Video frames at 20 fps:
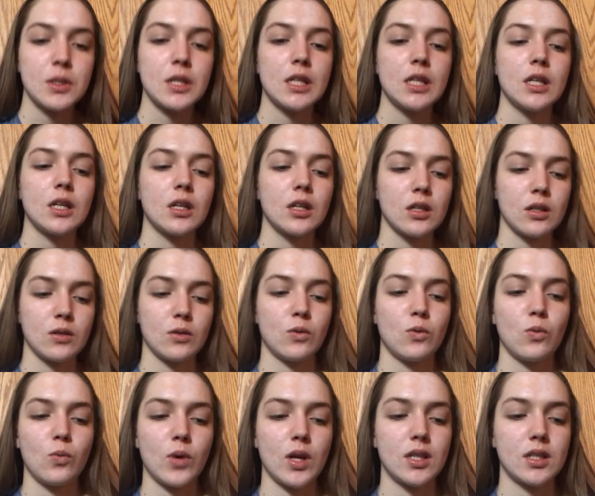meeting
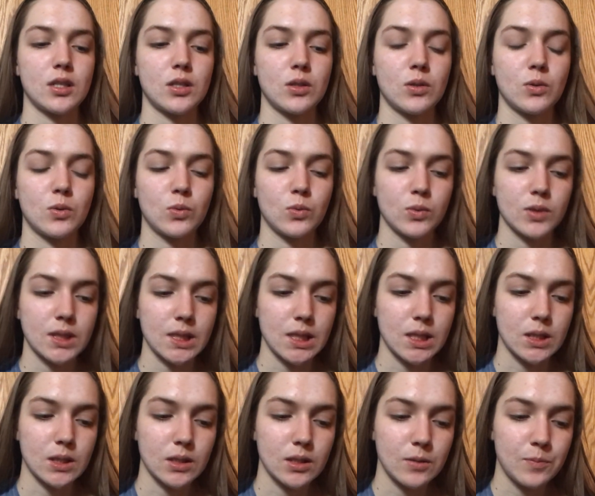went really
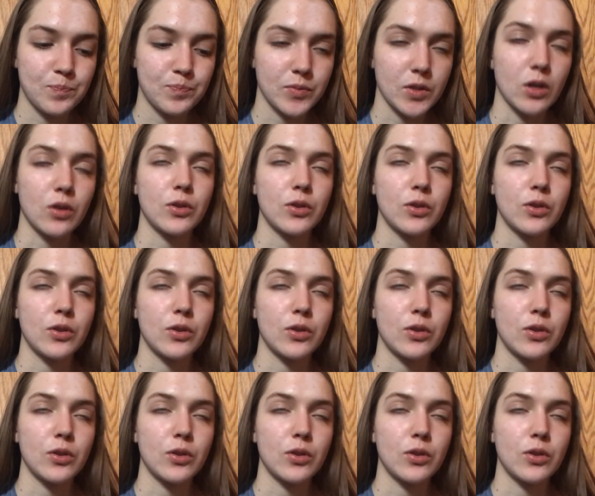good.